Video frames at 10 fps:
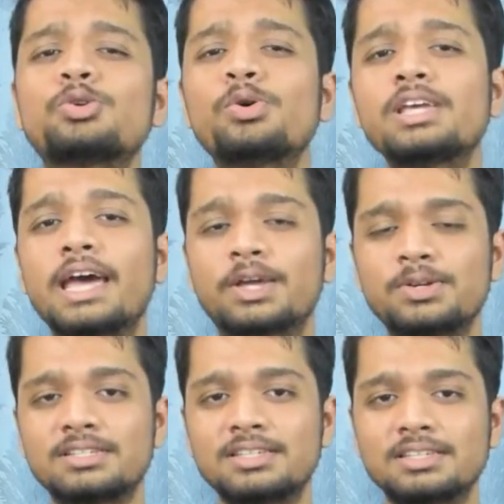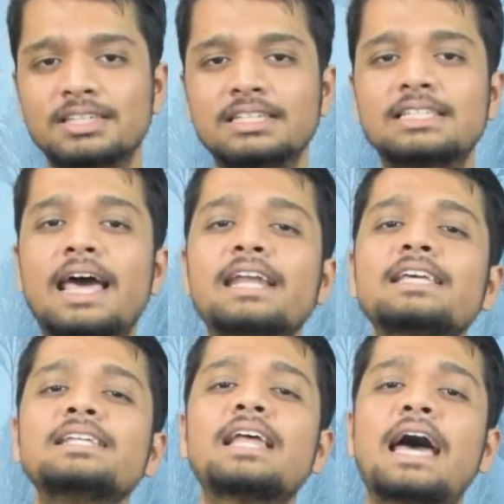story accuracy,
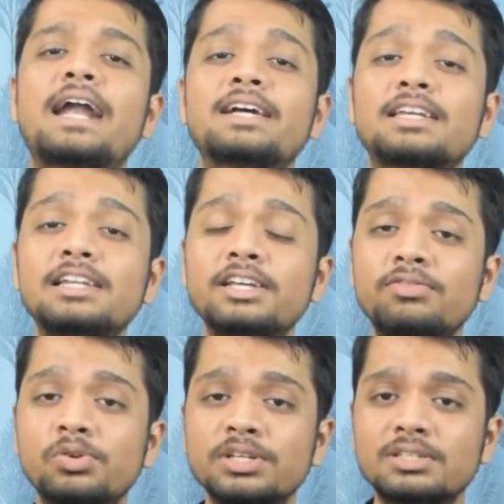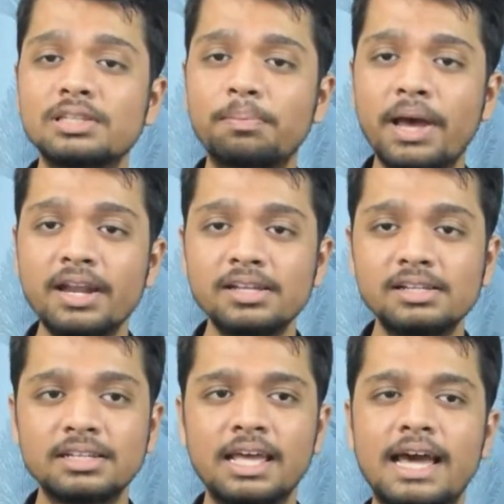Saarinen had a key influence in the panel
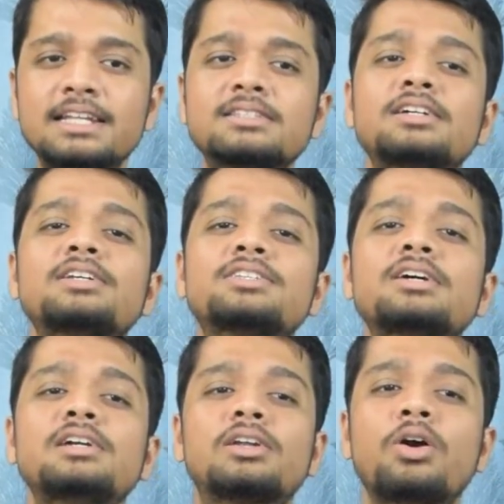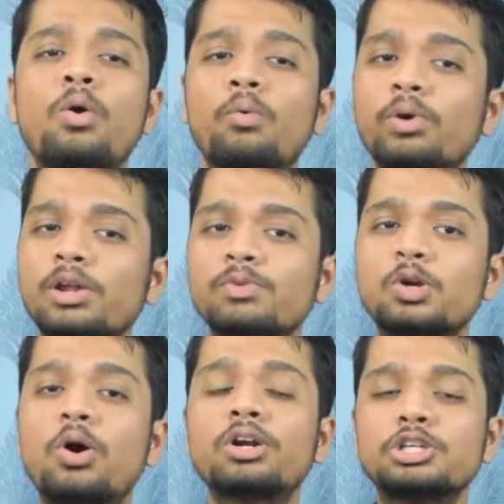and is the result where we
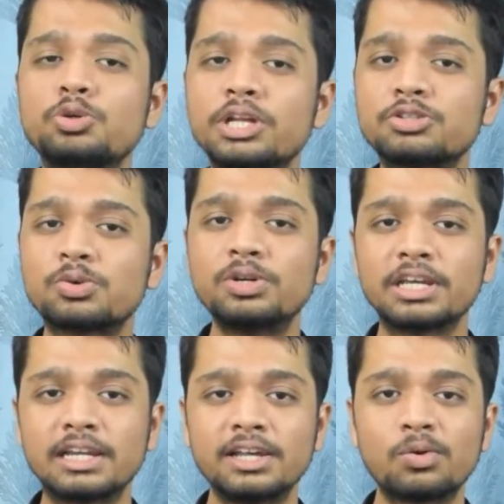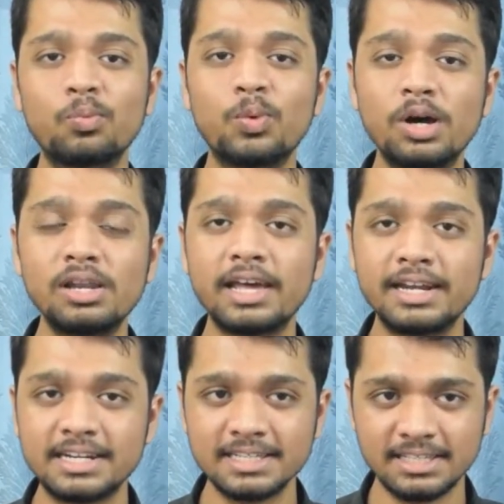got UNESCO declared World
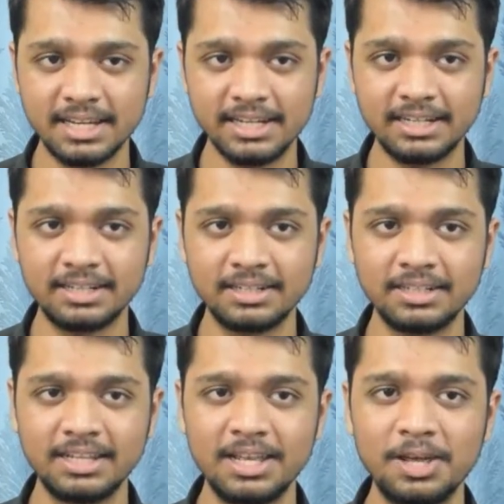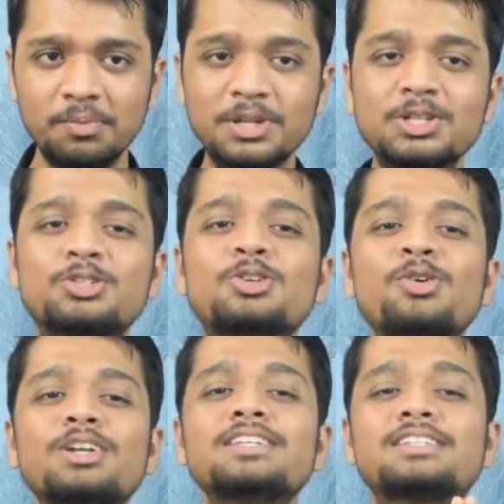Heritage Site. But the
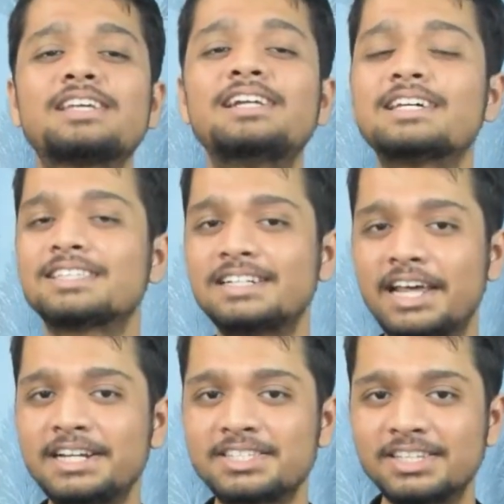story still doesn't end